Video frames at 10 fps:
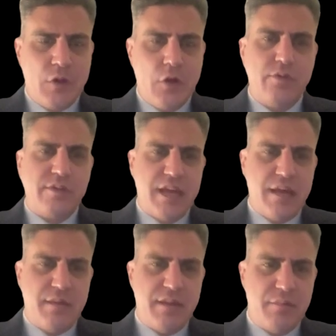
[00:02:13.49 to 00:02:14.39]

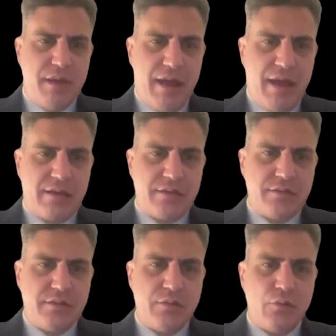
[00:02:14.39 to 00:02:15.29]
overtime impact,
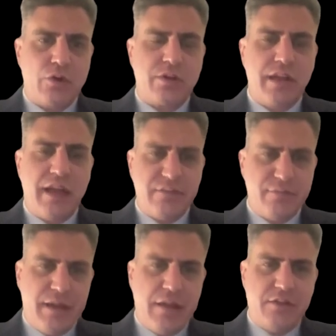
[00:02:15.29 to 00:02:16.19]

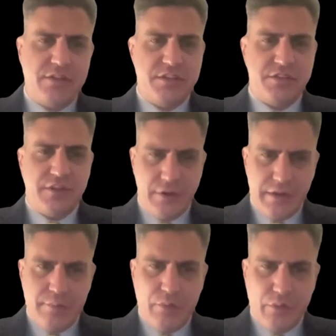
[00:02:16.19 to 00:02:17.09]
work-life balance is
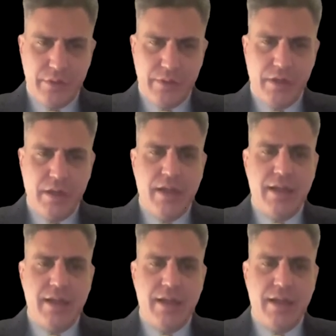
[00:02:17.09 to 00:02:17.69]
very important.